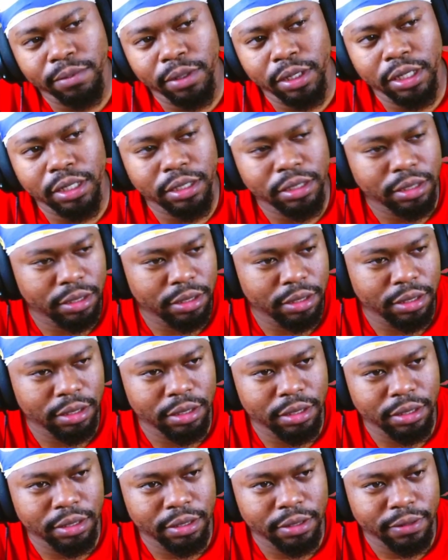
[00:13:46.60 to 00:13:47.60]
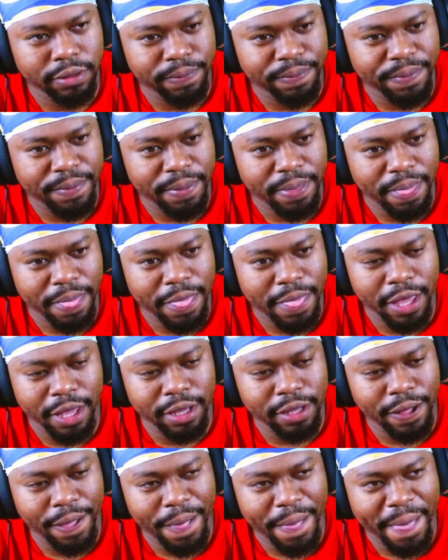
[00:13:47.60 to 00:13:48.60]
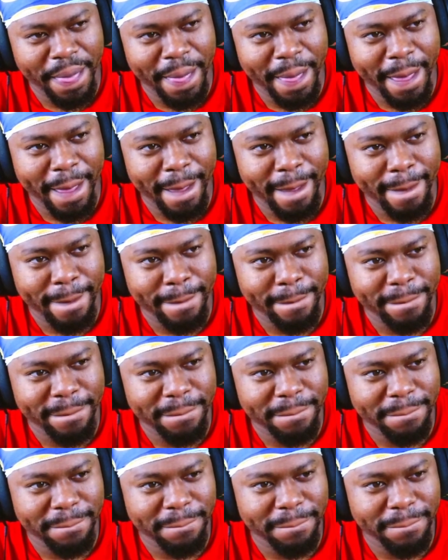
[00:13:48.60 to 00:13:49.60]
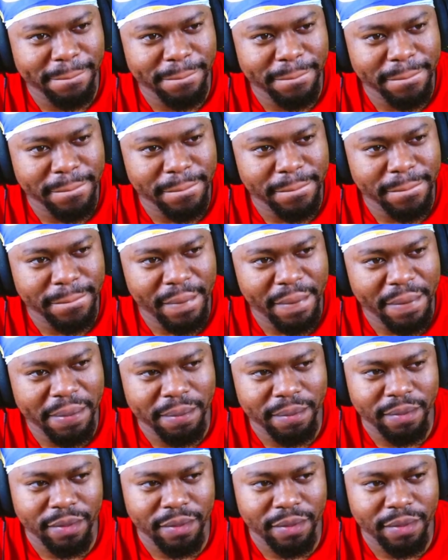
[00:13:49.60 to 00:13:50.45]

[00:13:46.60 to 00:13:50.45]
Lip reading: are treated to another hint that Ilnam is special, as he's not scanned by her.